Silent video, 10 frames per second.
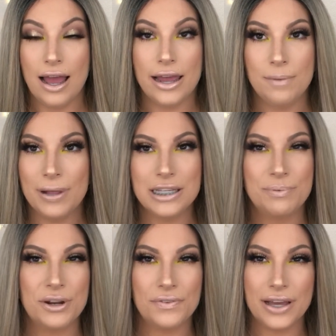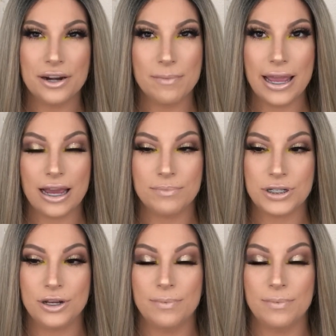It applies beautifully under makeup too,